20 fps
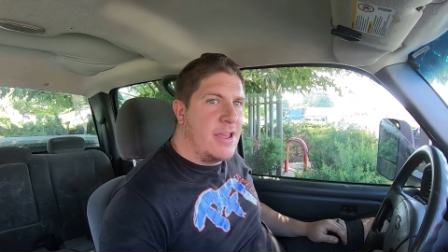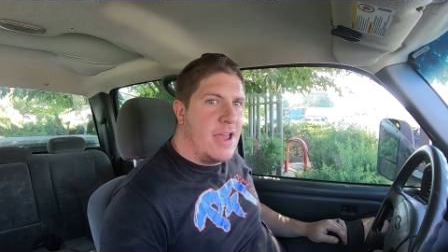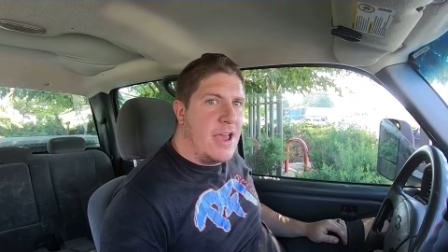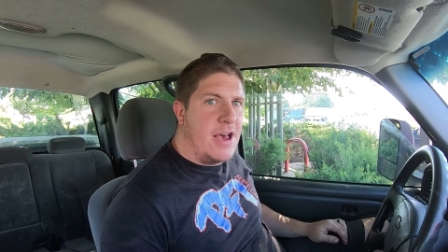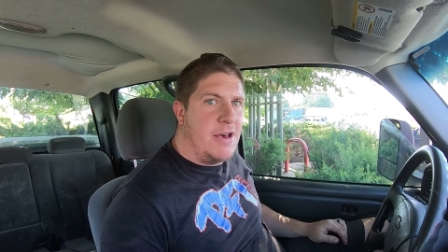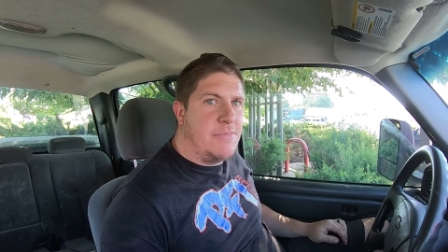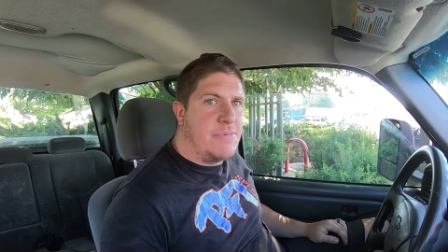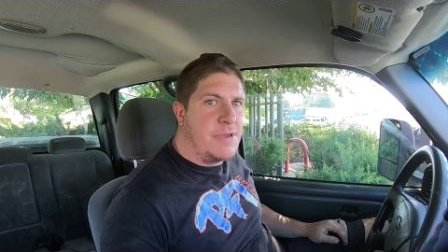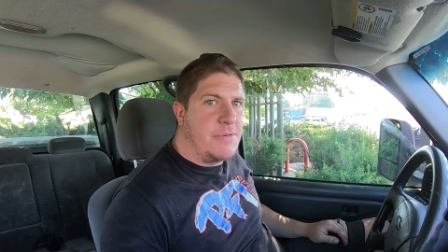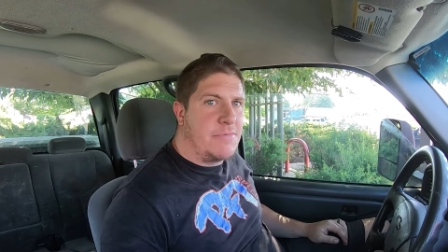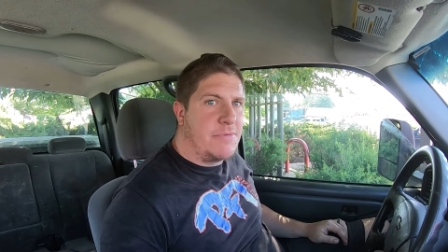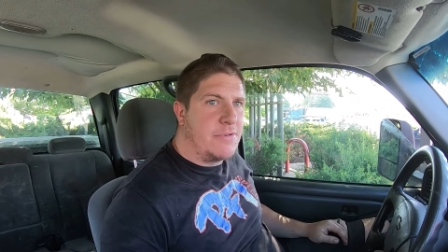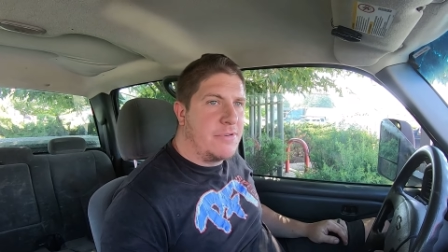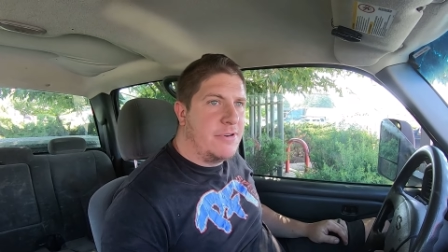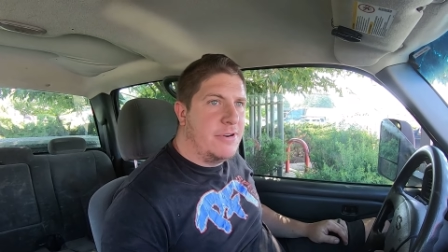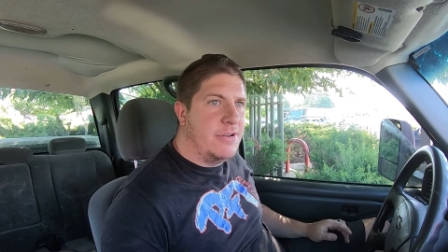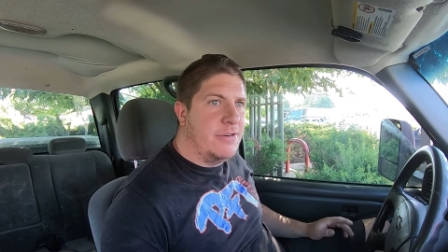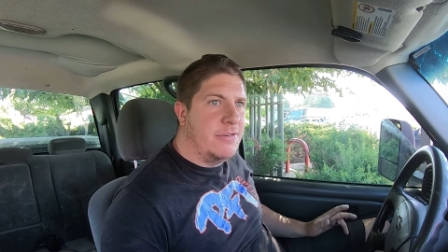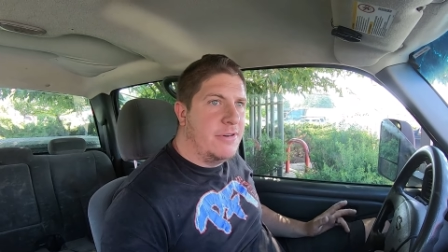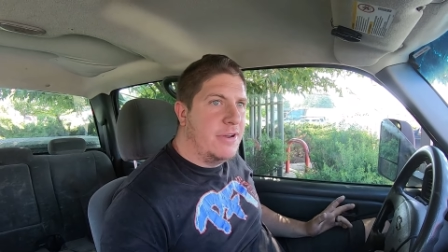how people are
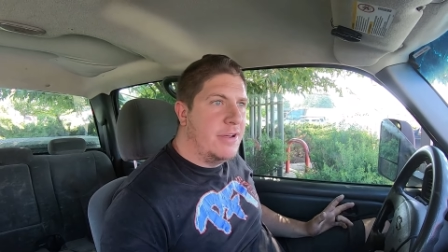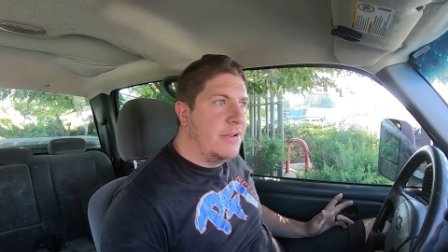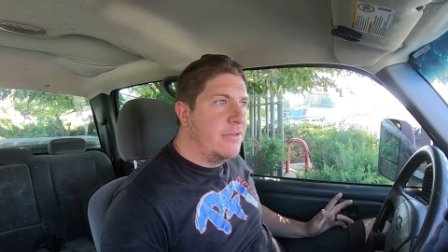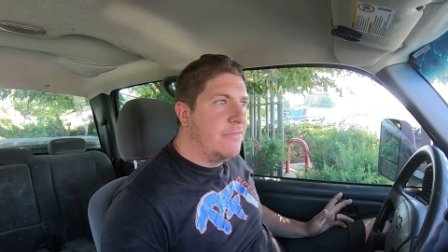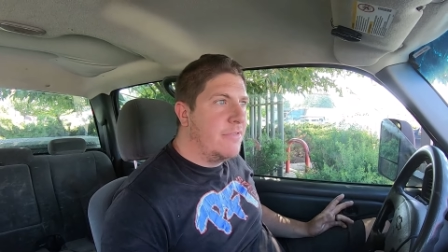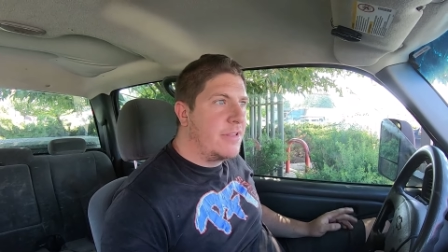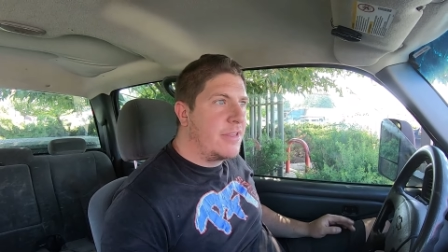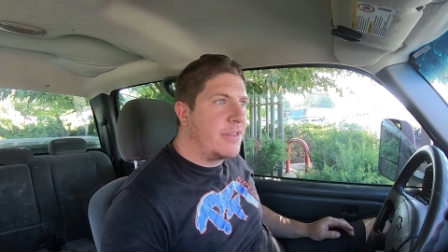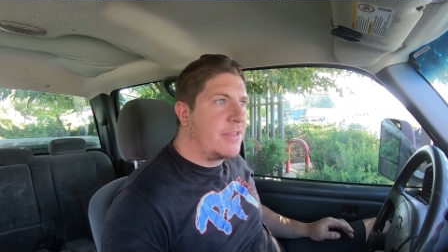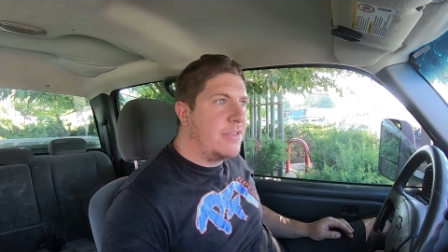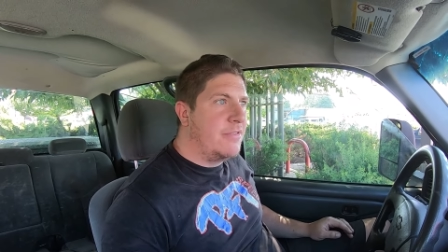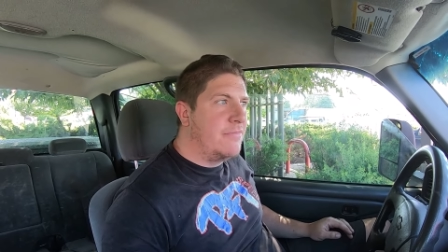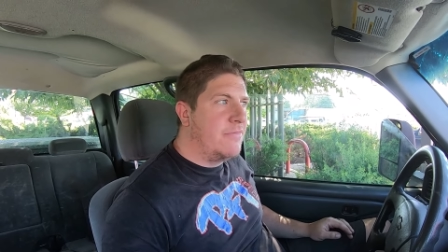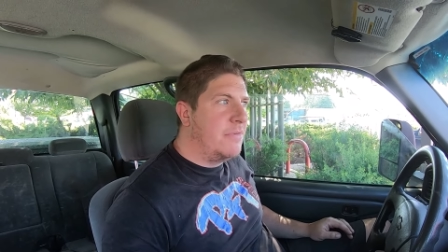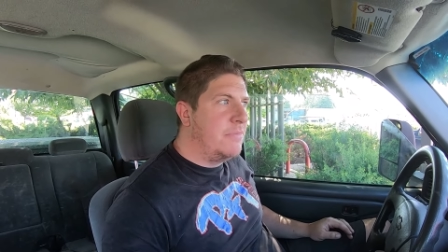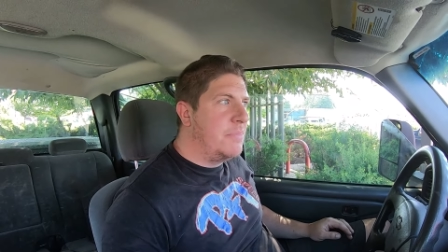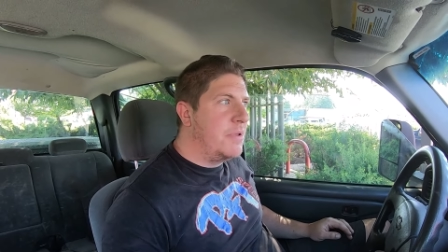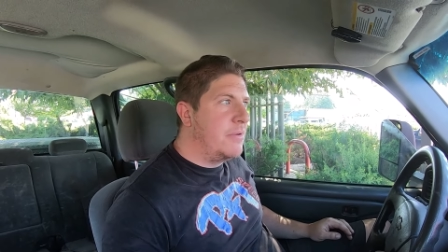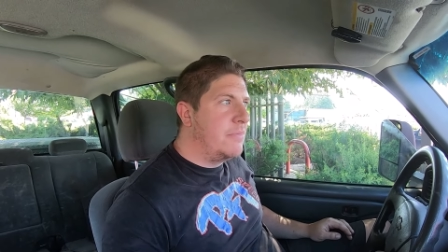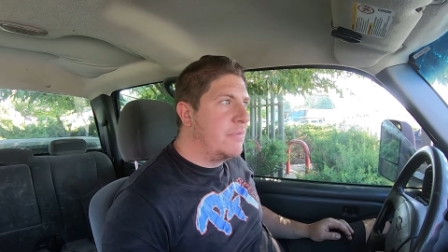doing, what's
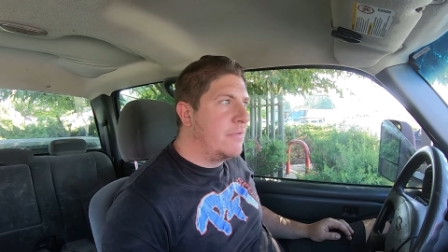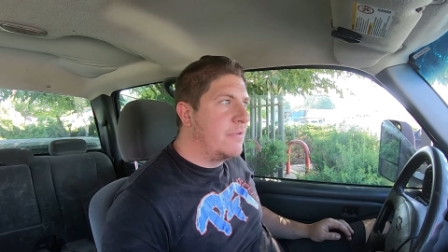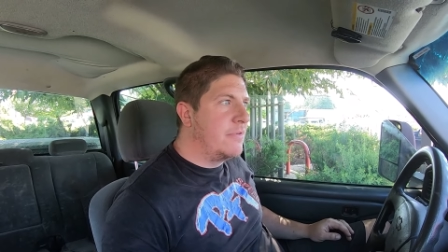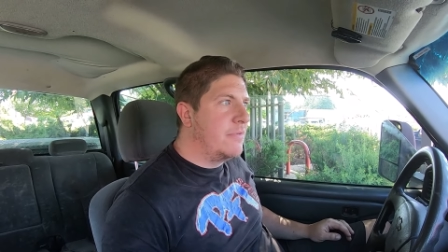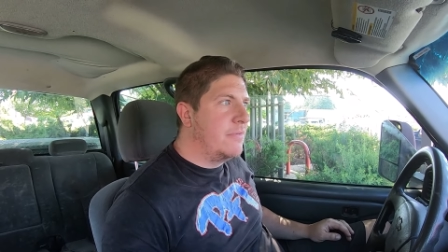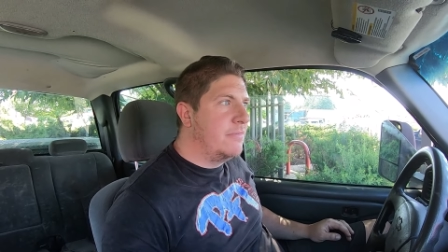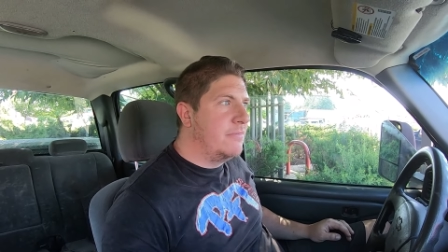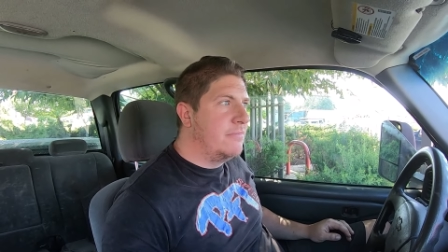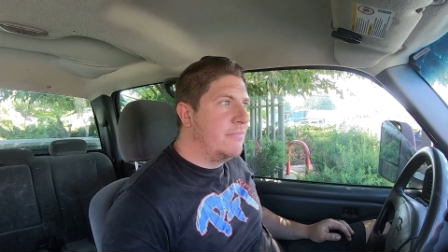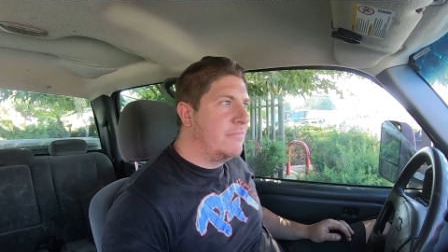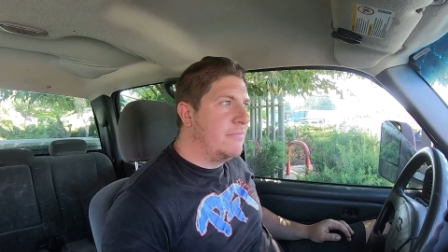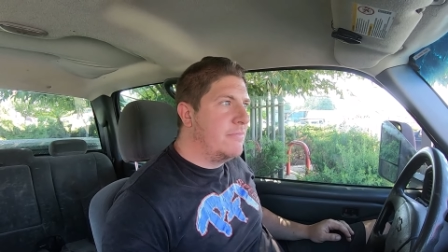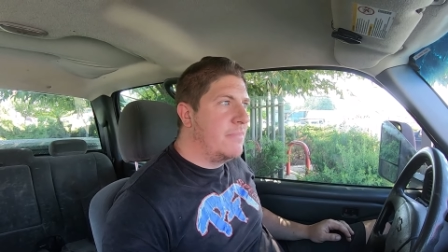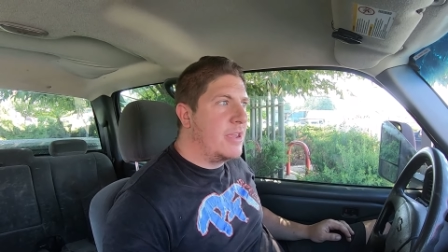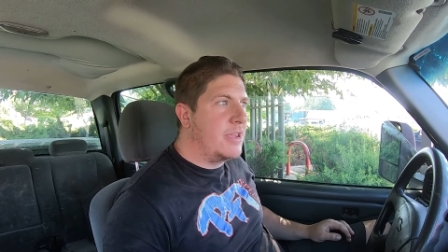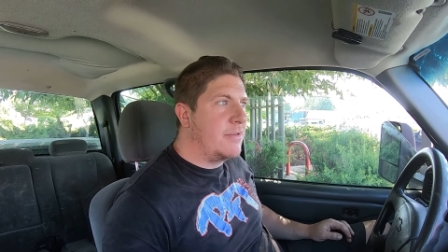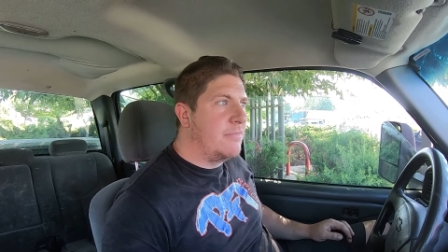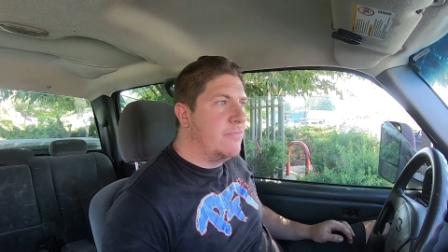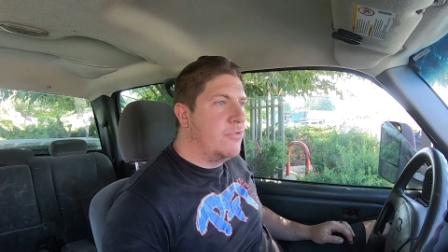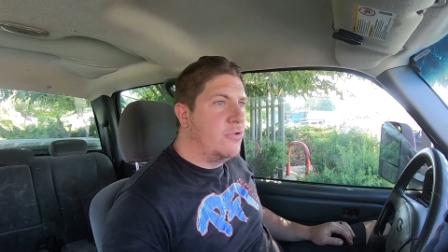what people are
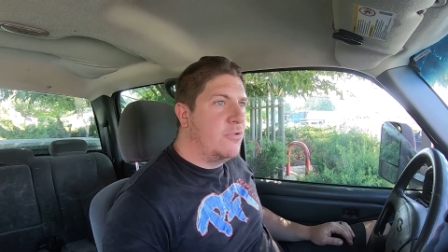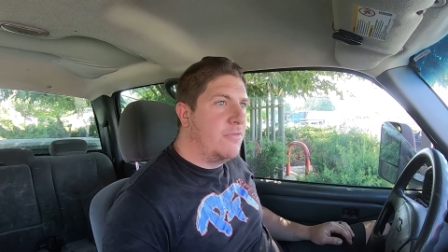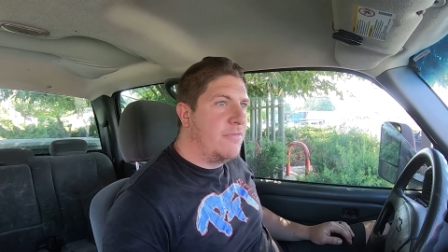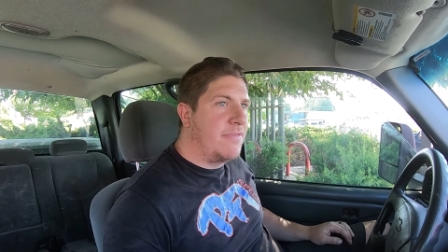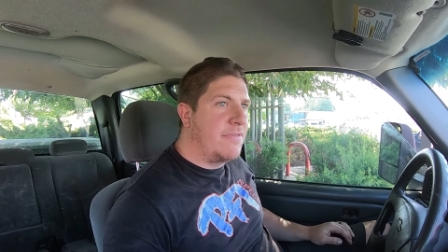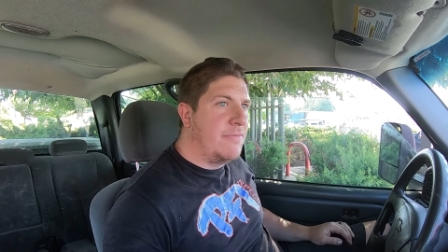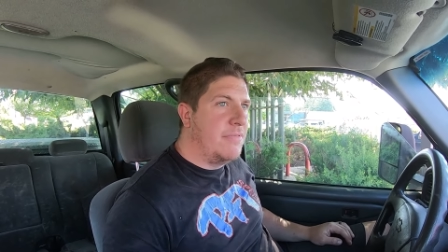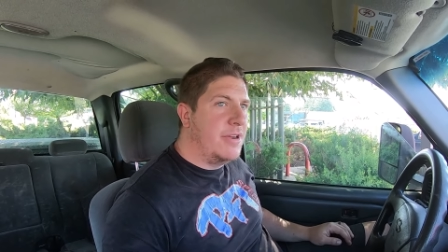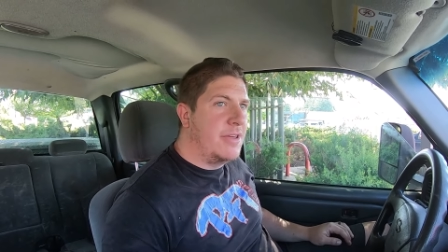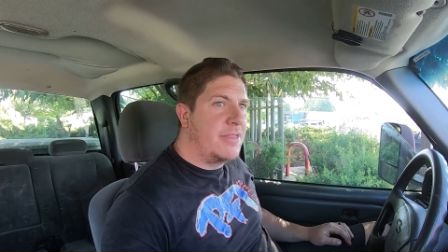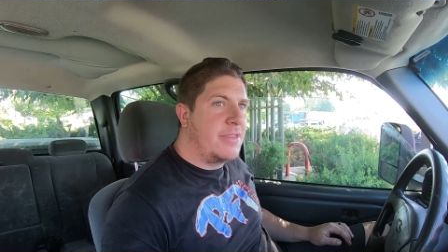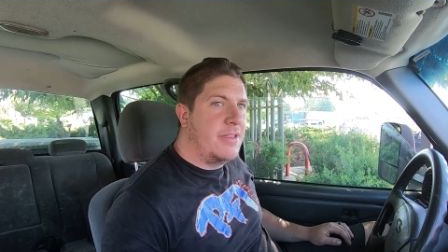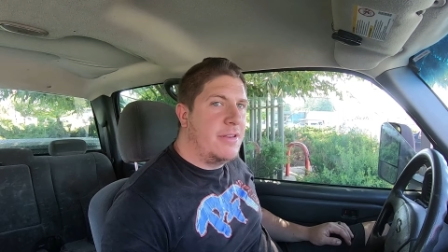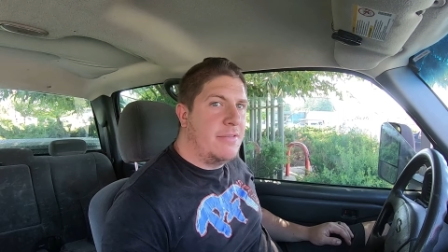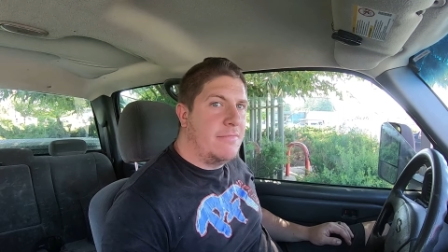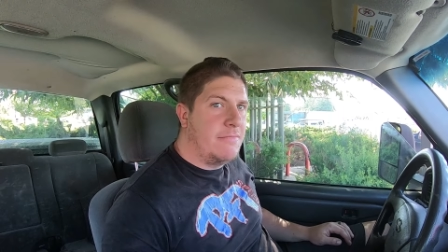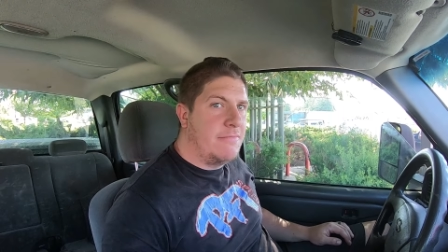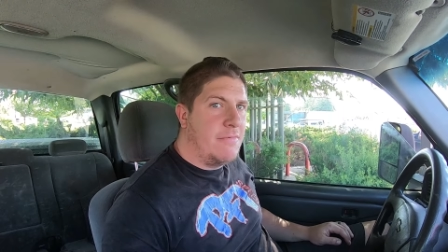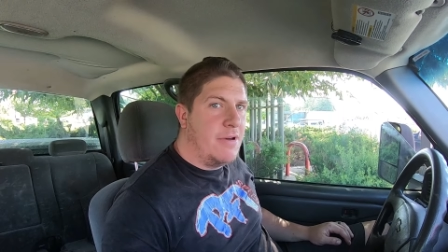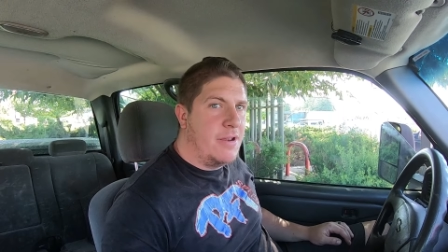making moves with,
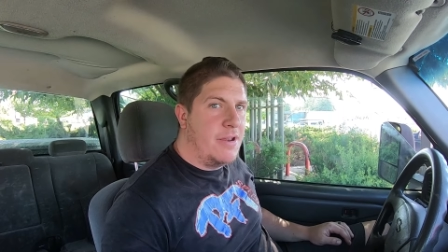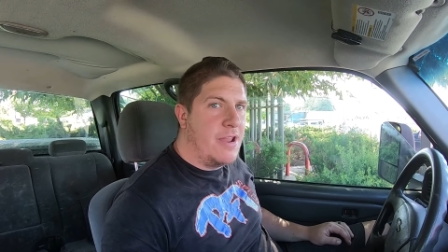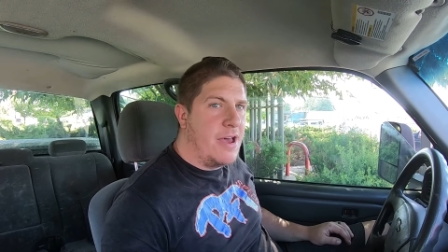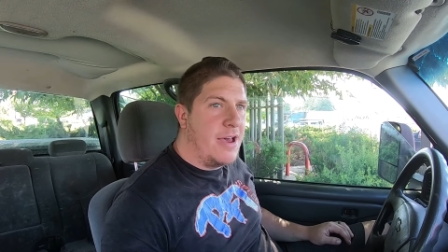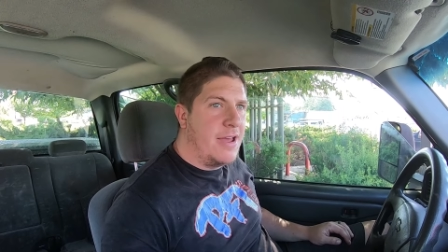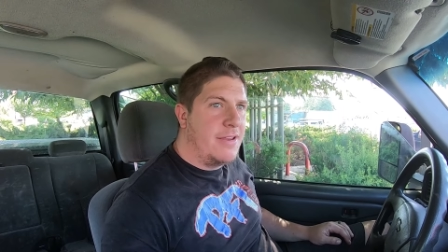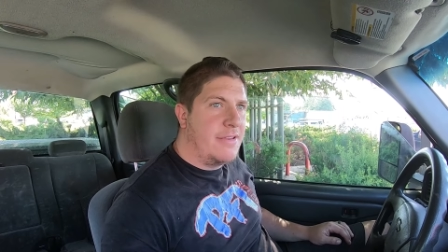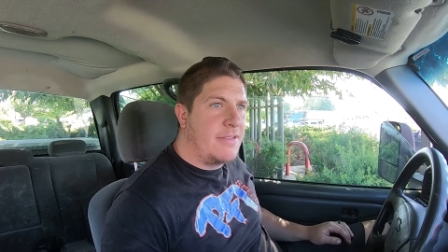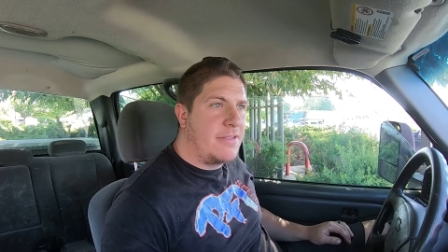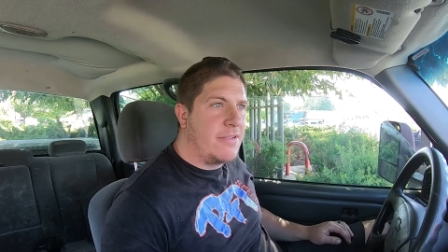and whatnot,